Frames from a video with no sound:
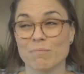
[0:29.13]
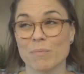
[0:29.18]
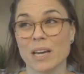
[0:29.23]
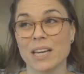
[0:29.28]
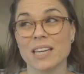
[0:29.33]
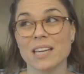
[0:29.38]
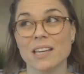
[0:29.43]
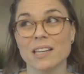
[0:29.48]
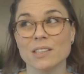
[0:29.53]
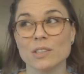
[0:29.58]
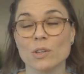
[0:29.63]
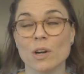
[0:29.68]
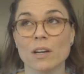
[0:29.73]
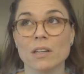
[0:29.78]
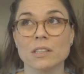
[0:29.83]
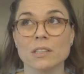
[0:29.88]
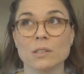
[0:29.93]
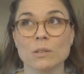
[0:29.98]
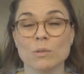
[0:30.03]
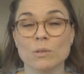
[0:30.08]
My kids are out
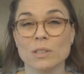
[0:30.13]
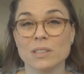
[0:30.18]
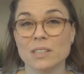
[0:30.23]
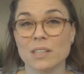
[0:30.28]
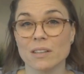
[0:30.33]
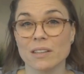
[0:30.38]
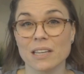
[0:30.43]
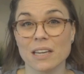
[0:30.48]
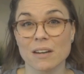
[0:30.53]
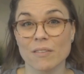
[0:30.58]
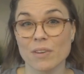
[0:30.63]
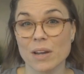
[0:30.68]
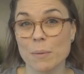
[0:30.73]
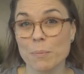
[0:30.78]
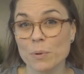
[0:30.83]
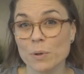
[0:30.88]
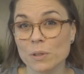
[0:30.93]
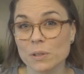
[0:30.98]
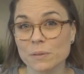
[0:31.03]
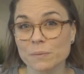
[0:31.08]
of school until the end of
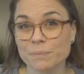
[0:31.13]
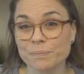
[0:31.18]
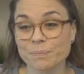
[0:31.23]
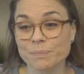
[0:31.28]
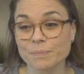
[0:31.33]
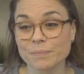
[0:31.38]
April.